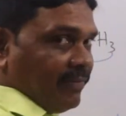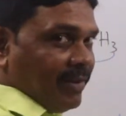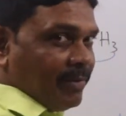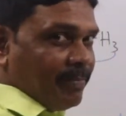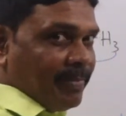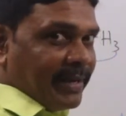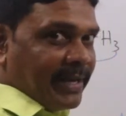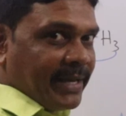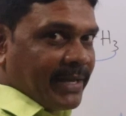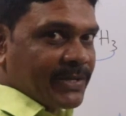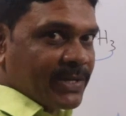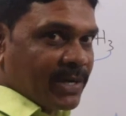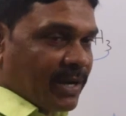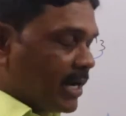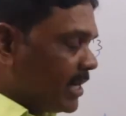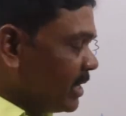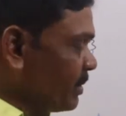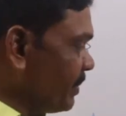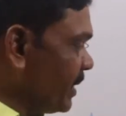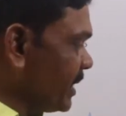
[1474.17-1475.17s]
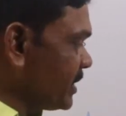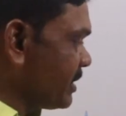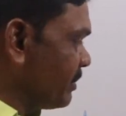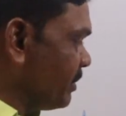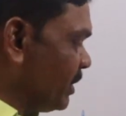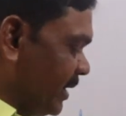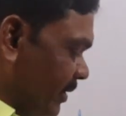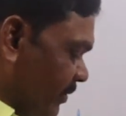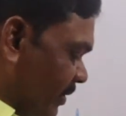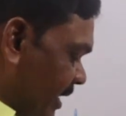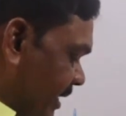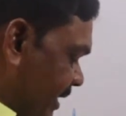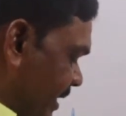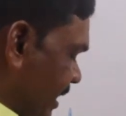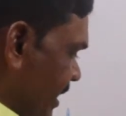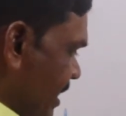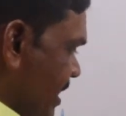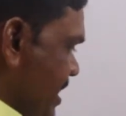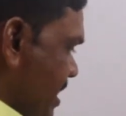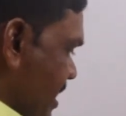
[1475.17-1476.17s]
Flipping is not possible in water.